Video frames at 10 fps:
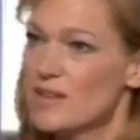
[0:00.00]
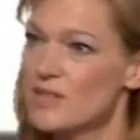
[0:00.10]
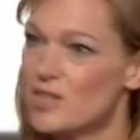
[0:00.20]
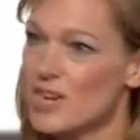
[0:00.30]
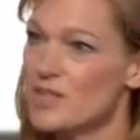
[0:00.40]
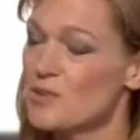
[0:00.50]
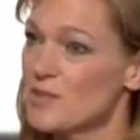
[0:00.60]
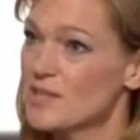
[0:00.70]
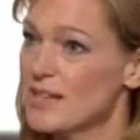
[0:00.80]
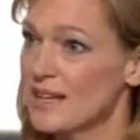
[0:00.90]
The change we're
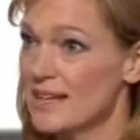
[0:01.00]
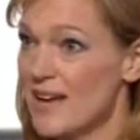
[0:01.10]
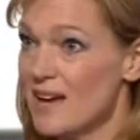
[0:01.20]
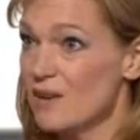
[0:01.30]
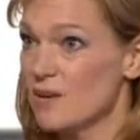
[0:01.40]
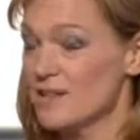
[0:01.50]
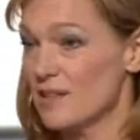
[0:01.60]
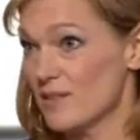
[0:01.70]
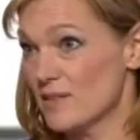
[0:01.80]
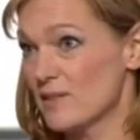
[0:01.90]
seeing now is
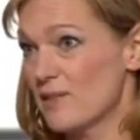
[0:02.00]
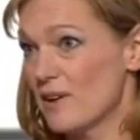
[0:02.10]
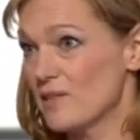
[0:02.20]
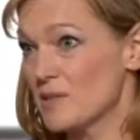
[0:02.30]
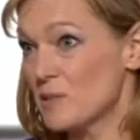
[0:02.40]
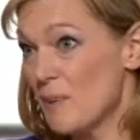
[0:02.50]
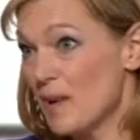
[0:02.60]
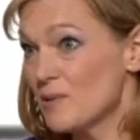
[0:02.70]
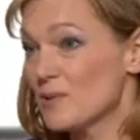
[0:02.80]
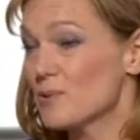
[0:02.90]
that the surviving
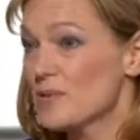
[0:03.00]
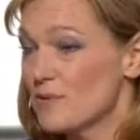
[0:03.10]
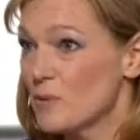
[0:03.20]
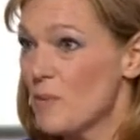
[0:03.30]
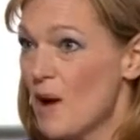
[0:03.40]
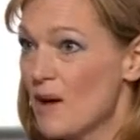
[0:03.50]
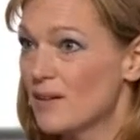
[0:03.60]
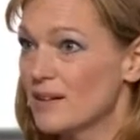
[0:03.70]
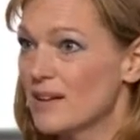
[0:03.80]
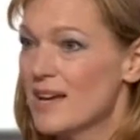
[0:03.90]
spouse or civil
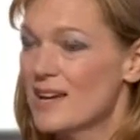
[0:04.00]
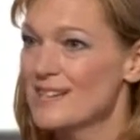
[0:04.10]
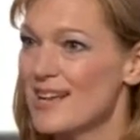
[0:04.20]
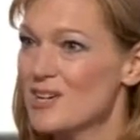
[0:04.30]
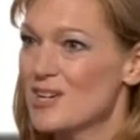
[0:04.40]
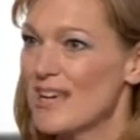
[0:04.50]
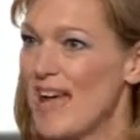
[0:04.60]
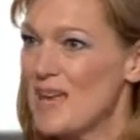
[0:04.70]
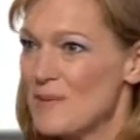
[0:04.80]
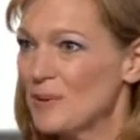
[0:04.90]
partner is actually
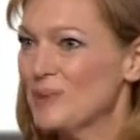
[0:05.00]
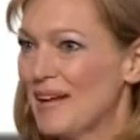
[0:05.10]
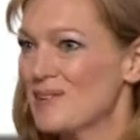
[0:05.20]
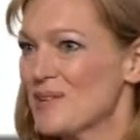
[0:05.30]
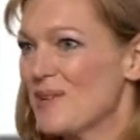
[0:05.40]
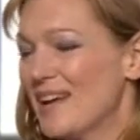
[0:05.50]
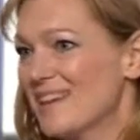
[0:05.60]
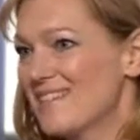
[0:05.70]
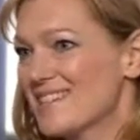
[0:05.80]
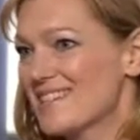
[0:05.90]
able now to
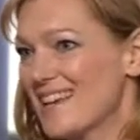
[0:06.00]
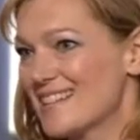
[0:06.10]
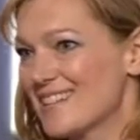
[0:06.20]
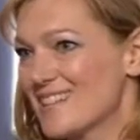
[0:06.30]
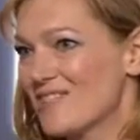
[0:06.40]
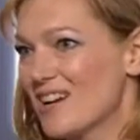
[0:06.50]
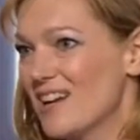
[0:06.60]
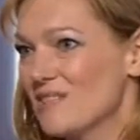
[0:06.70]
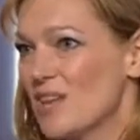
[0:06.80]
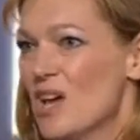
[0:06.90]
inherit that ISA
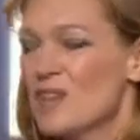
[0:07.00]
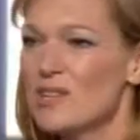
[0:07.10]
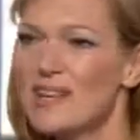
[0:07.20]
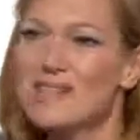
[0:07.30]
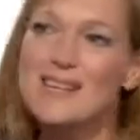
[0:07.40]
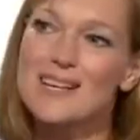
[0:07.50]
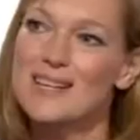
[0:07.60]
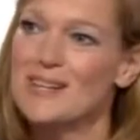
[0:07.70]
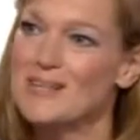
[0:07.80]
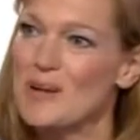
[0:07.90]
allowance. So let's take
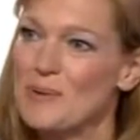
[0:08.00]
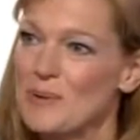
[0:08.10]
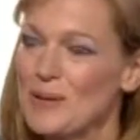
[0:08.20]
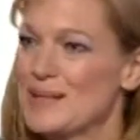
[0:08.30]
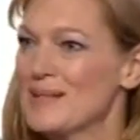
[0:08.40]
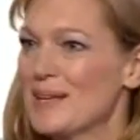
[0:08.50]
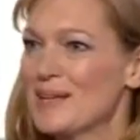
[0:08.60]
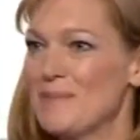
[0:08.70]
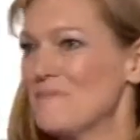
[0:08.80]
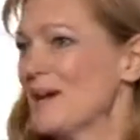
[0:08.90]
an example. Let's
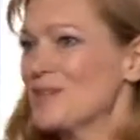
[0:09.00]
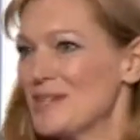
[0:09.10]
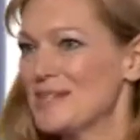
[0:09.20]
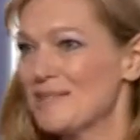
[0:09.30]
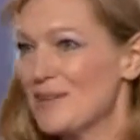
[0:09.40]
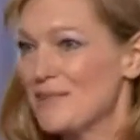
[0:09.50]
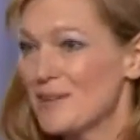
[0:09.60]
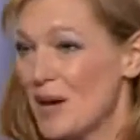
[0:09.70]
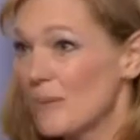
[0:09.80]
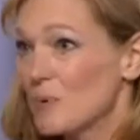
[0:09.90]
think imaginatively of a
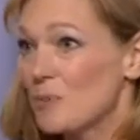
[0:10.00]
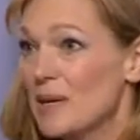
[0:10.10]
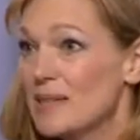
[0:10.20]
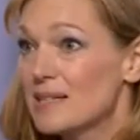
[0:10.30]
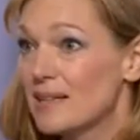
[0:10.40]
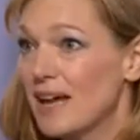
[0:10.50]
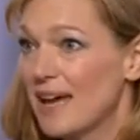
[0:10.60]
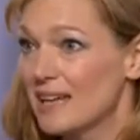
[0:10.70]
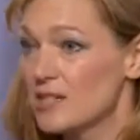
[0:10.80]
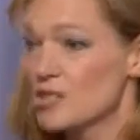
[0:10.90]
couple, Peter
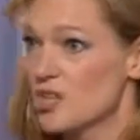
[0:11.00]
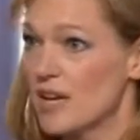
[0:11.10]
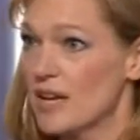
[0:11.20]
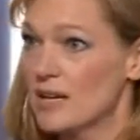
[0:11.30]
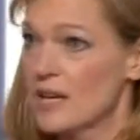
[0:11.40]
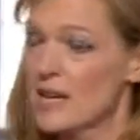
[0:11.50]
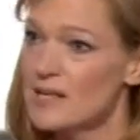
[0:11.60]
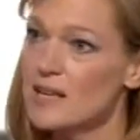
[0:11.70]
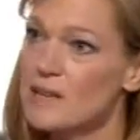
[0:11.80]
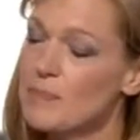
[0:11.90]
and Jane.
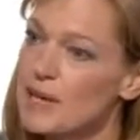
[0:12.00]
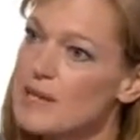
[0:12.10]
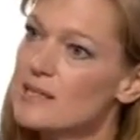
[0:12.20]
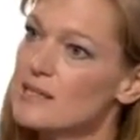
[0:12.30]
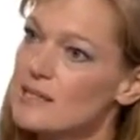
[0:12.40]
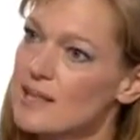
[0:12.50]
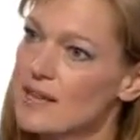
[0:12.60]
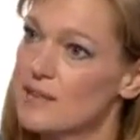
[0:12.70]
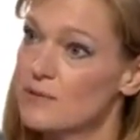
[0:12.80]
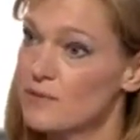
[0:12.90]
Say Peter
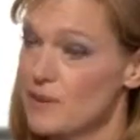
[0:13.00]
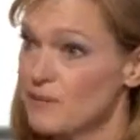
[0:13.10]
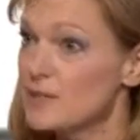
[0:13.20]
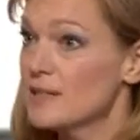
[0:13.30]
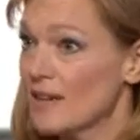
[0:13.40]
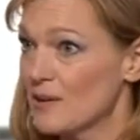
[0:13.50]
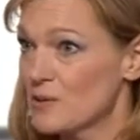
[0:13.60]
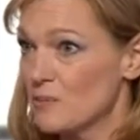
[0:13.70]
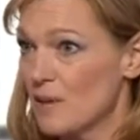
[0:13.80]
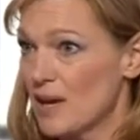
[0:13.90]
saved
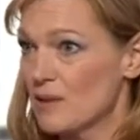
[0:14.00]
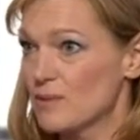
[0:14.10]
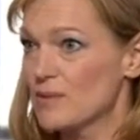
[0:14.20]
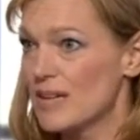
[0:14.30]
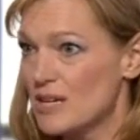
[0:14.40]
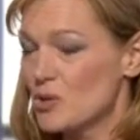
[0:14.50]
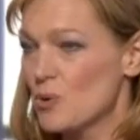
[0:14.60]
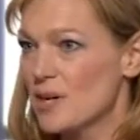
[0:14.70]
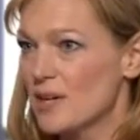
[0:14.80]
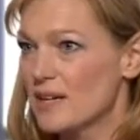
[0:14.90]
£50,000 into
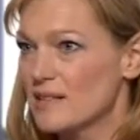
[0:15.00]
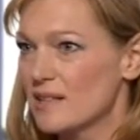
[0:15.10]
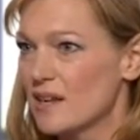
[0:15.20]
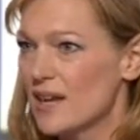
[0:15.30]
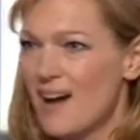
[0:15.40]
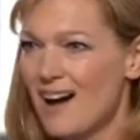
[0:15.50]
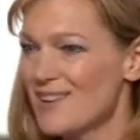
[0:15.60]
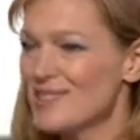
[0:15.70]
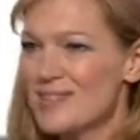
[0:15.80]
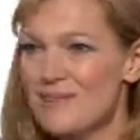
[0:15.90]
an ISA. I
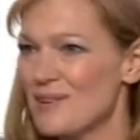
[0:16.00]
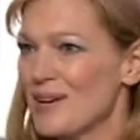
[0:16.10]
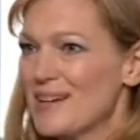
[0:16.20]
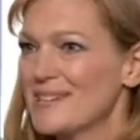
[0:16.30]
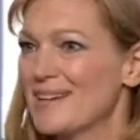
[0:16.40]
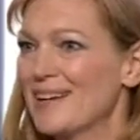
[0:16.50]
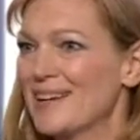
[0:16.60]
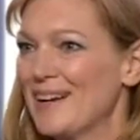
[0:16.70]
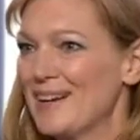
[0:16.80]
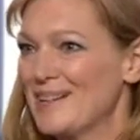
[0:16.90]
just think of an ISA
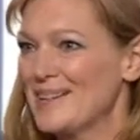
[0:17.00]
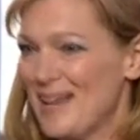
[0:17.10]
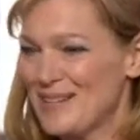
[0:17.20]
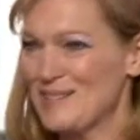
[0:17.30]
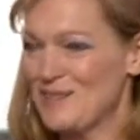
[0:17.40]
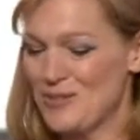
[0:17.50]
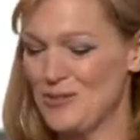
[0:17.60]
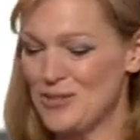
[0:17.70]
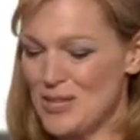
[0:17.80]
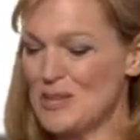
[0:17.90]
like a
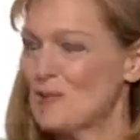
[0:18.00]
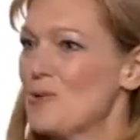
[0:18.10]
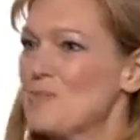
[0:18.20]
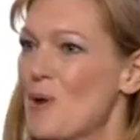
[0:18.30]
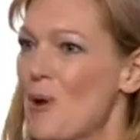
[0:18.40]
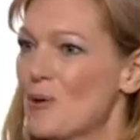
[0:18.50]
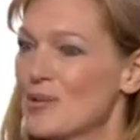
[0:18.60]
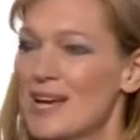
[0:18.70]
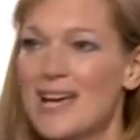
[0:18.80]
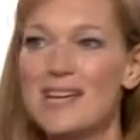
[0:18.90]
tax-efficient see-through pot
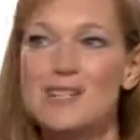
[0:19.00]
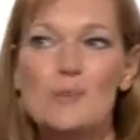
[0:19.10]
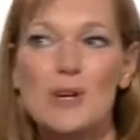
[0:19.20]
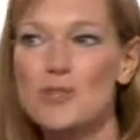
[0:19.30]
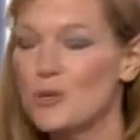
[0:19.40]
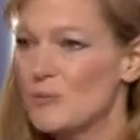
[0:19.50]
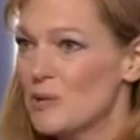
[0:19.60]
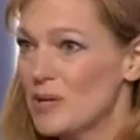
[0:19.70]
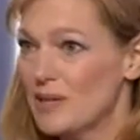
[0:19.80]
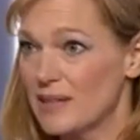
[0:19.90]
into which you can
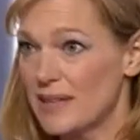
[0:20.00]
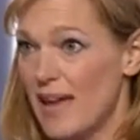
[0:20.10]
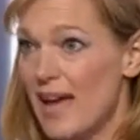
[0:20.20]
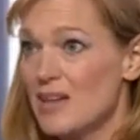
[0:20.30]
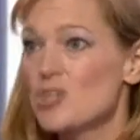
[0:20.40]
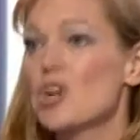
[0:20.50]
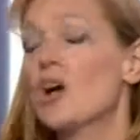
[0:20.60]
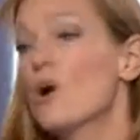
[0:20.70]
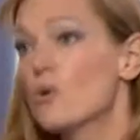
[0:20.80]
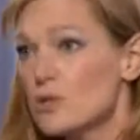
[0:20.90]
put either cash
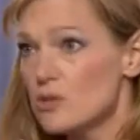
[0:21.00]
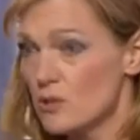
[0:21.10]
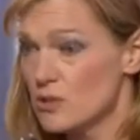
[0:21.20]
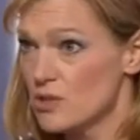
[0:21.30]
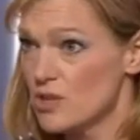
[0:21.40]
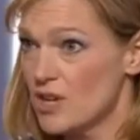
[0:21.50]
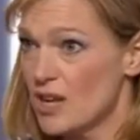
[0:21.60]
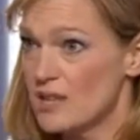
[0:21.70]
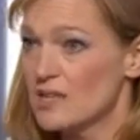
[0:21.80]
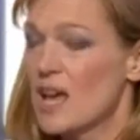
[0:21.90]
or stocks and
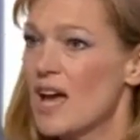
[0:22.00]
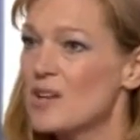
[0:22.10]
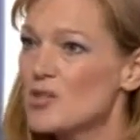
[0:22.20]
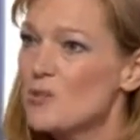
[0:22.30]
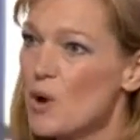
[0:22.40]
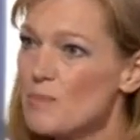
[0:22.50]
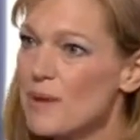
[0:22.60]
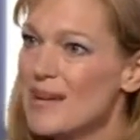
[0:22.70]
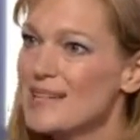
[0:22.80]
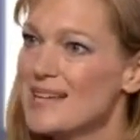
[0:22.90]
shares, and you won't
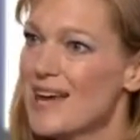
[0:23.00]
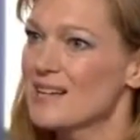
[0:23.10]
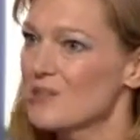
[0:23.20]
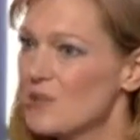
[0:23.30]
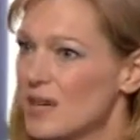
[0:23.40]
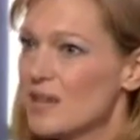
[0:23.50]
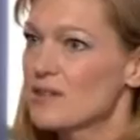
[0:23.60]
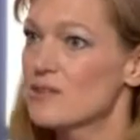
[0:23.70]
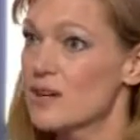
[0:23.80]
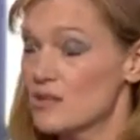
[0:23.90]
pay tax on the
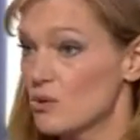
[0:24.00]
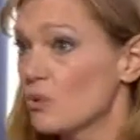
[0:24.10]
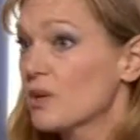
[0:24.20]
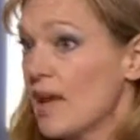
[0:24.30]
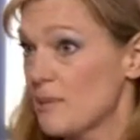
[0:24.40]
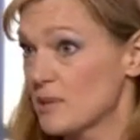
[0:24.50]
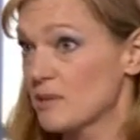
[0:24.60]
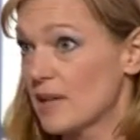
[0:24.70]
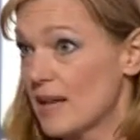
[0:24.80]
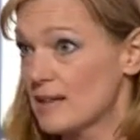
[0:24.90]
interest or the capital
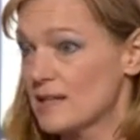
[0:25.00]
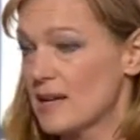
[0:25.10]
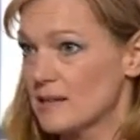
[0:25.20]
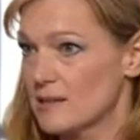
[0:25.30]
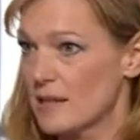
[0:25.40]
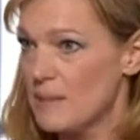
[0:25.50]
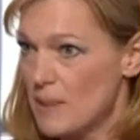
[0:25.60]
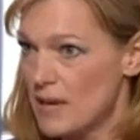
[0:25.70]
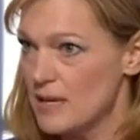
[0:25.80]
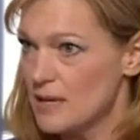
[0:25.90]
gains tax that they
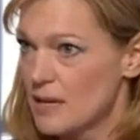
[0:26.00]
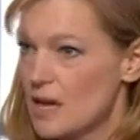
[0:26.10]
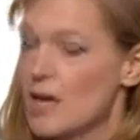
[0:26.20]
make.